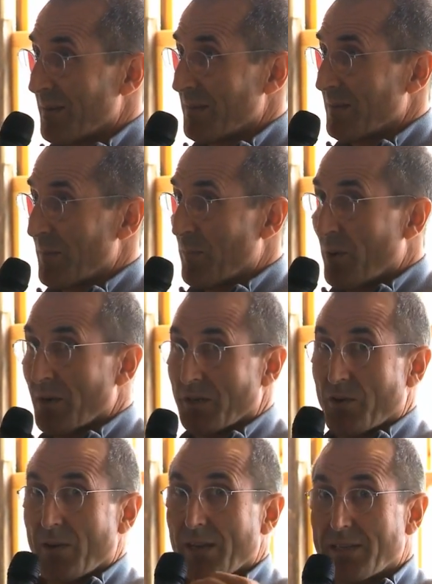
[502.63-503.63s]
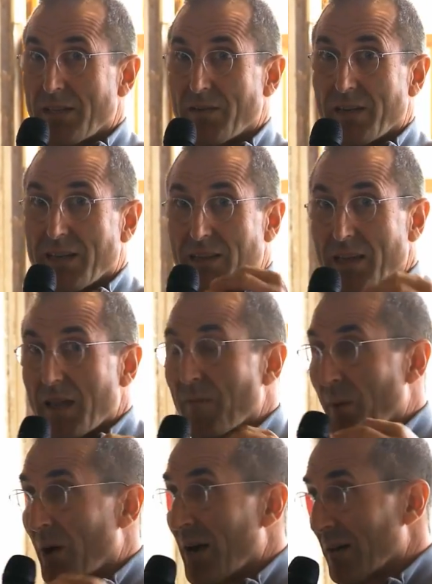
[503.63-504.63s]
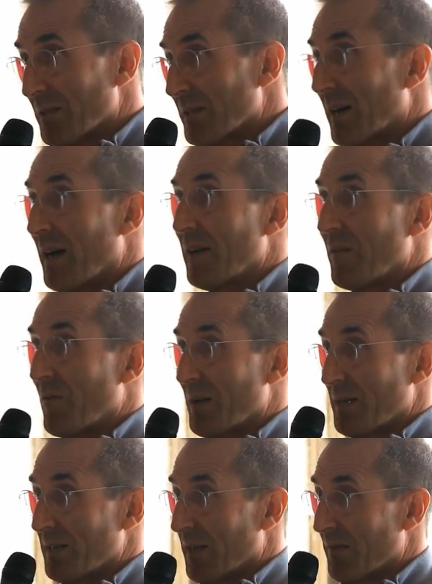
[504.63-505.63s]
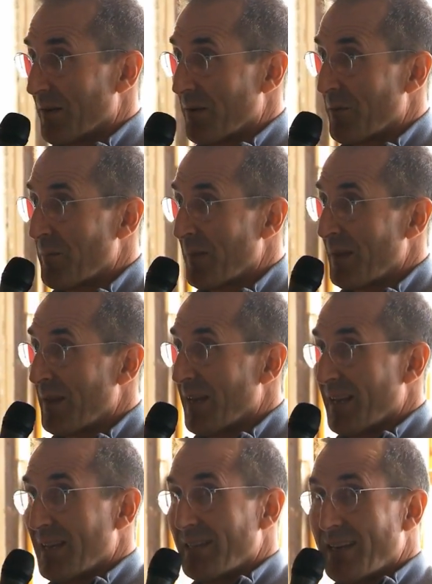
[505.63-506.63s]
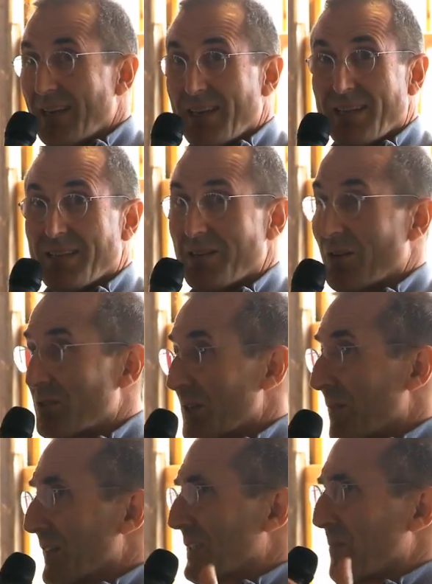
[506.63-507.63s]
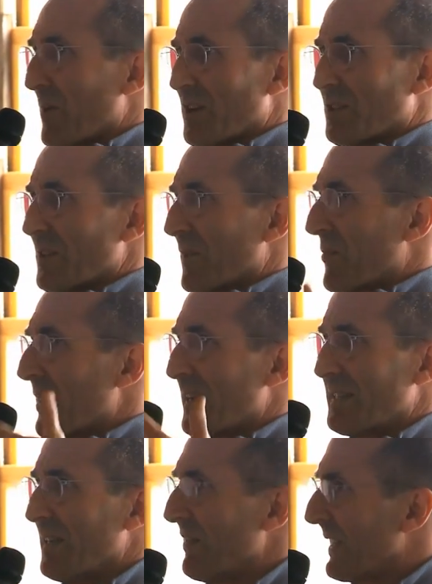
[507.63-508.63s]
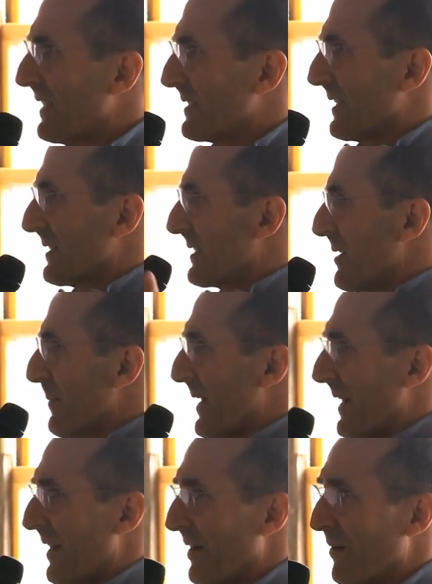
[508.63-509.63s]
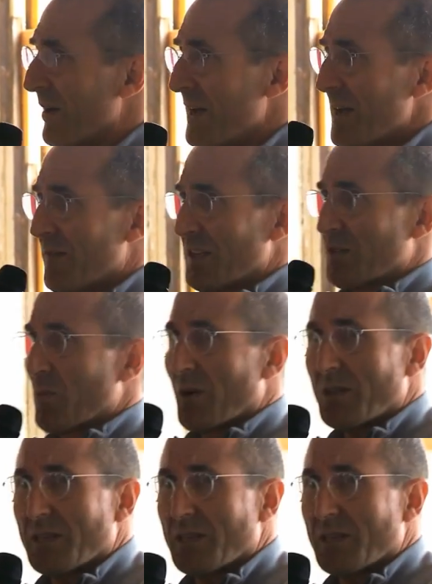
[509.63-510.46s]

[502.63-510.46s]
to put creativity and labor outside of one another. And indeed, the notion of expression of creativity is that somehow this work